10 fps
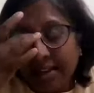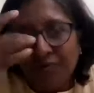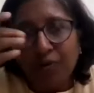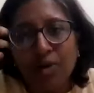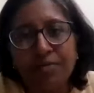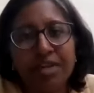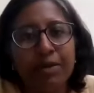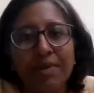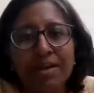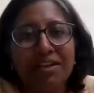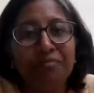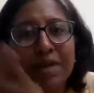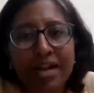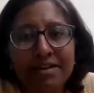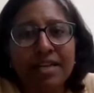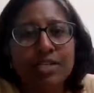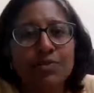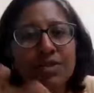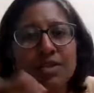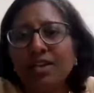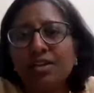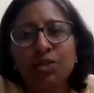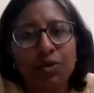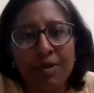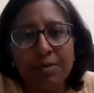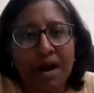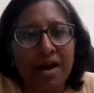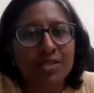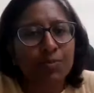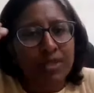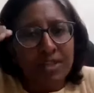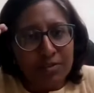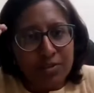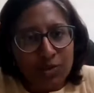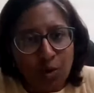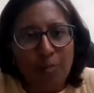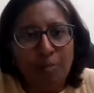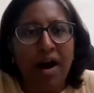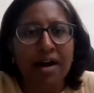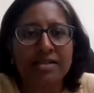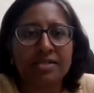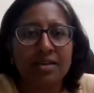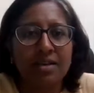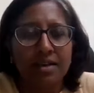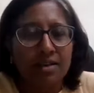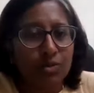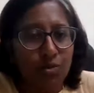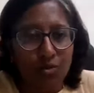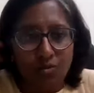like for treatment, if blood transfusion, there should be marks, but there was no marks. So